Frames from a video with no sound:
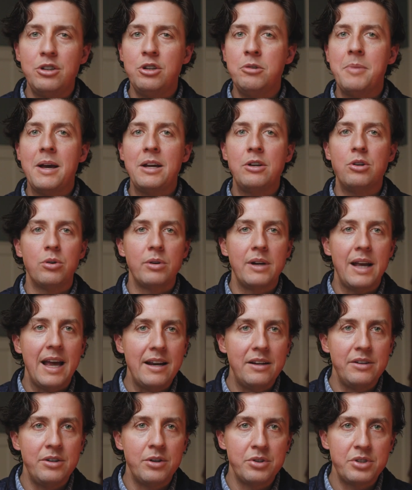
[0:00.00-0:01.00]
you may
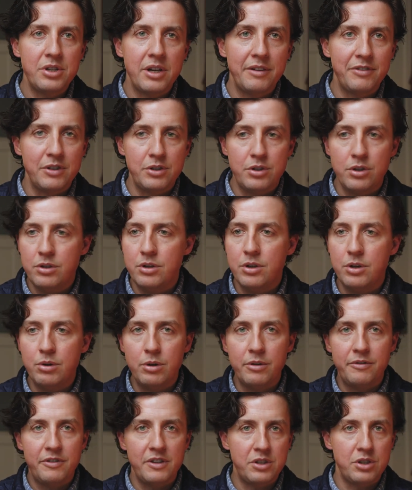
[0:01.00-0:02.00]
create yourself a to-do
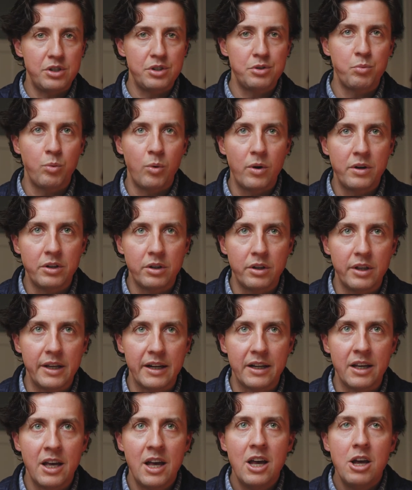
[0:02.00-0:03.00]
if it's just one
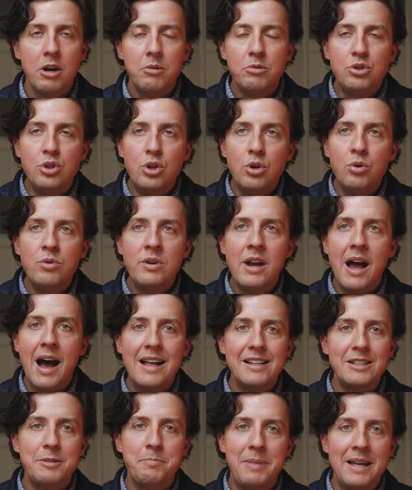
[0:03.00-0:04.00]
click. Do
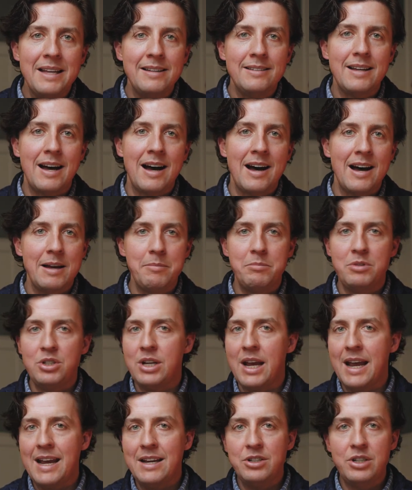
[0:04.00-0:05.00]
not spend time
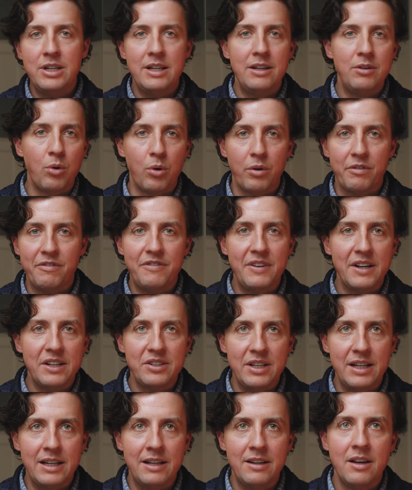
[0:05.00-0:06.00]
changing or
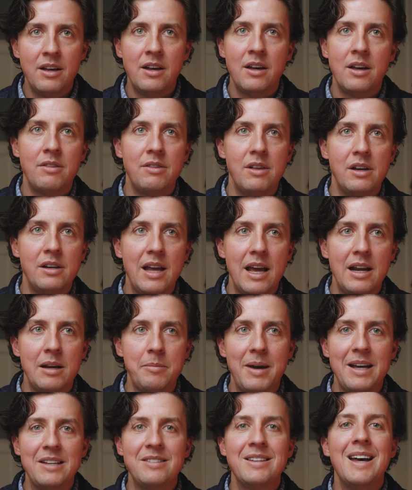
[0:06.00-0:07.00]
fixing the
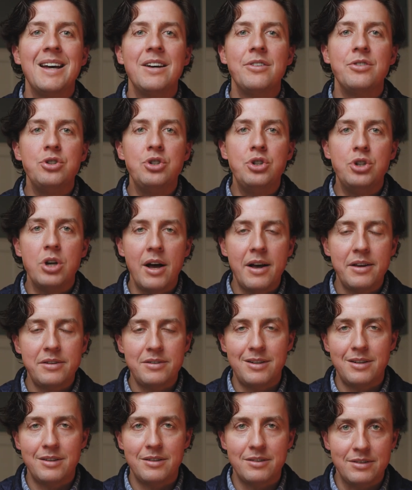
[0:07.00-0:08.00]
database.
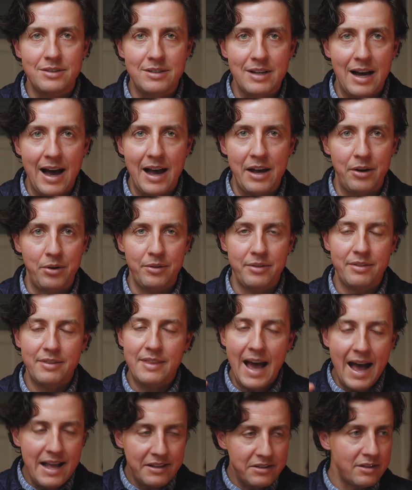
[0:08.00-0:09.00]
Just dial.
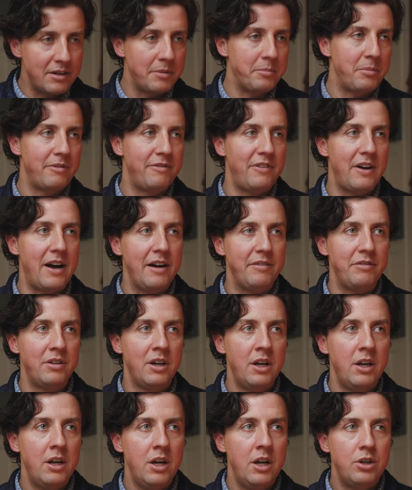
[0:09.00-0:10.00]
That's number 5.
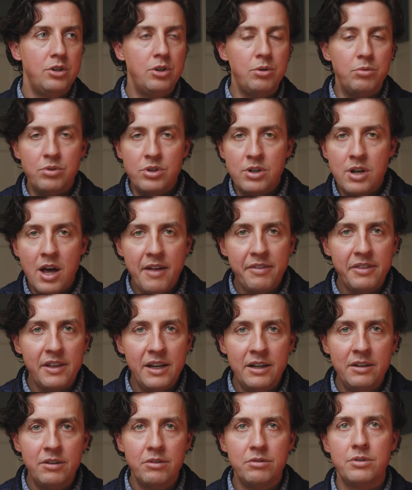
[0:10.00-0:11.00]
Do
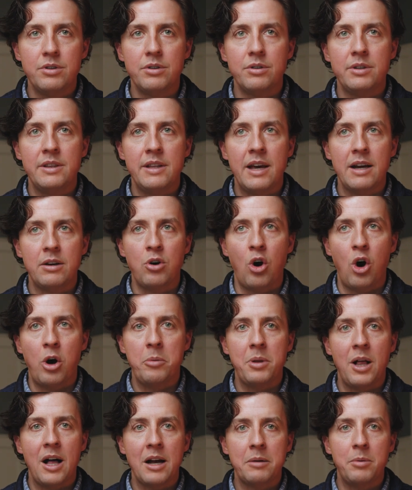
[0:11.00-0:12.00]
nothing during that call
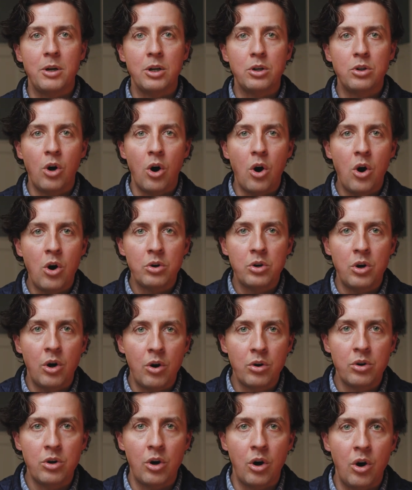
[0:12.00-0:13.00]
block, but
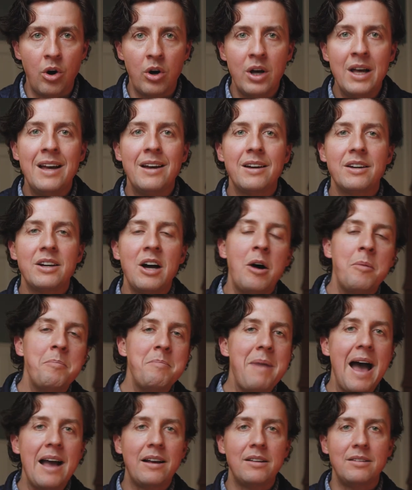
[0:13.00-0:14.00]
call, come
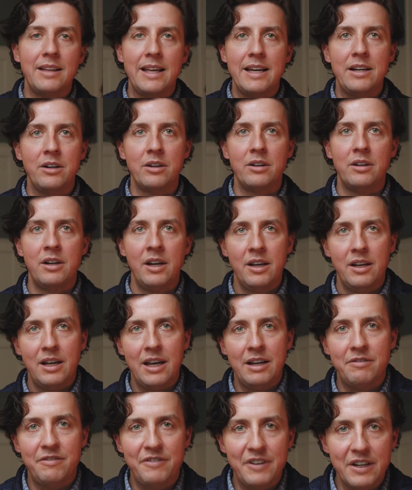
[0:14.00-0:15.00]
back later
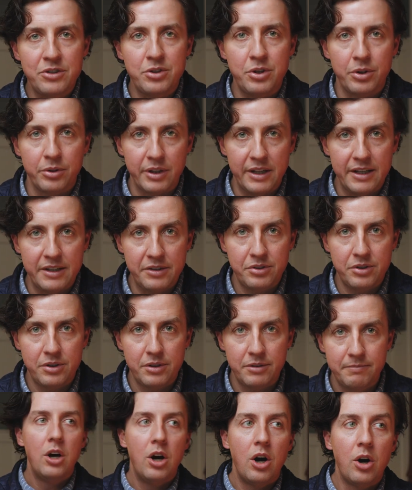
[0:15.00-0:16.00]
and fix your list.
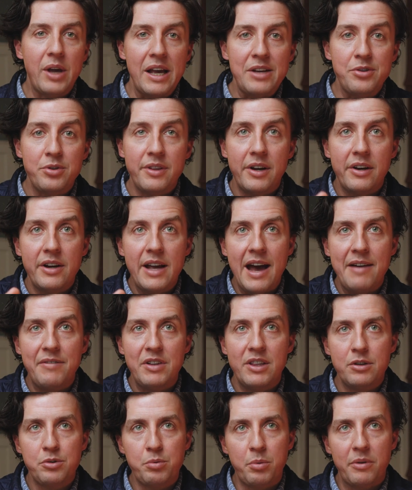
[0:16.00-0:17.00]
Okay, so there you have it.
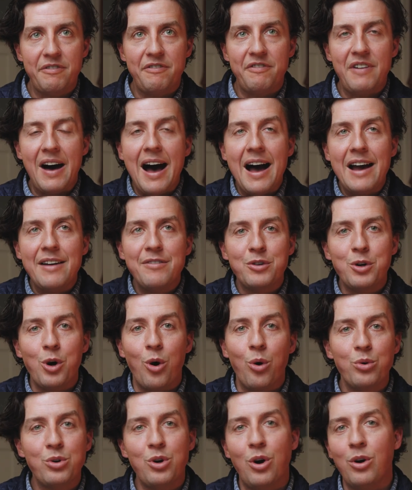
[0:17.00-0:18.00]
Those were 5
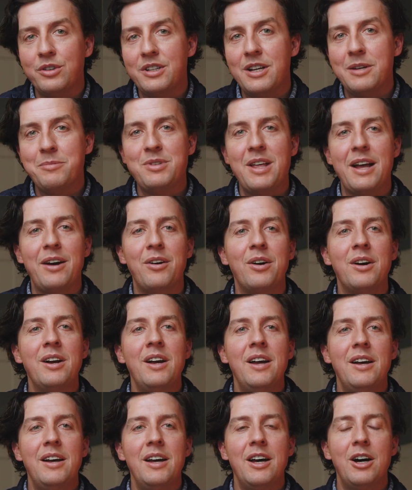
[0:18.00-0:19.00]
cold call tips that are
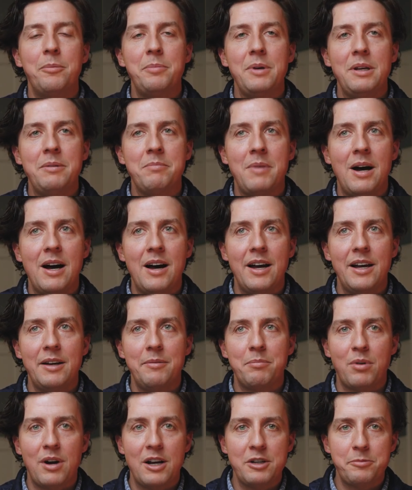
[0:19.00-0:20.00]
helping my
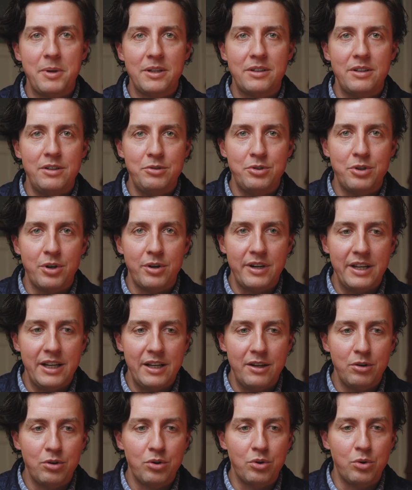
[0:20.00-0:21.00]
prospecting
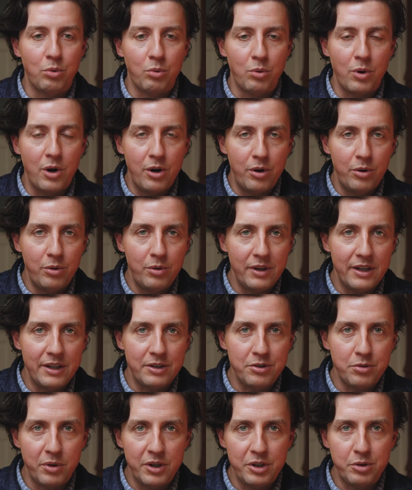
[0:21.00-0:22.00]
journey grow in
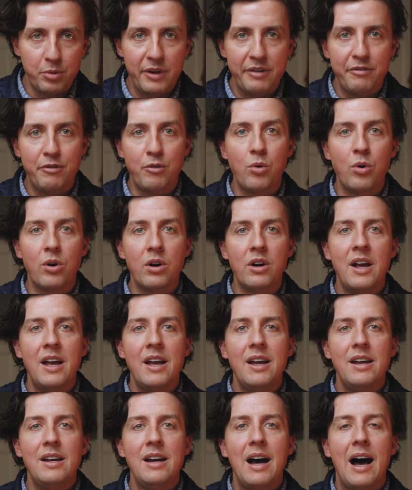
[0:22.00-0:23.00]
2024.
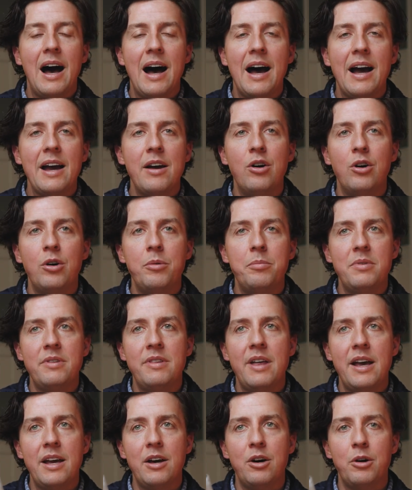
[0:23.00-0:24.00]
I hope
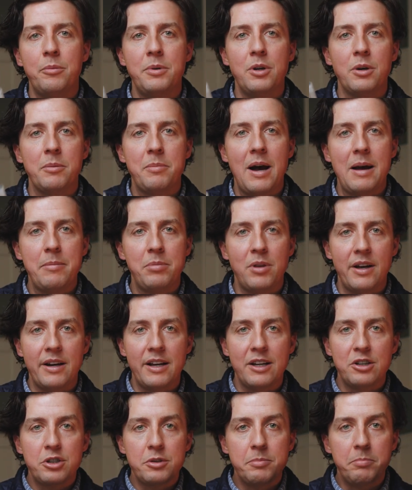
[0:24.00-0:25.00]
they help your pipeline
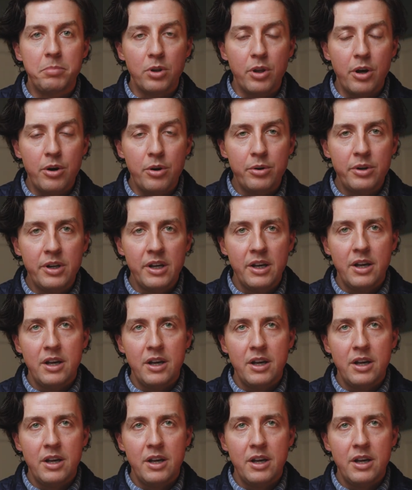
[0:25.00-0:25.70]
explode.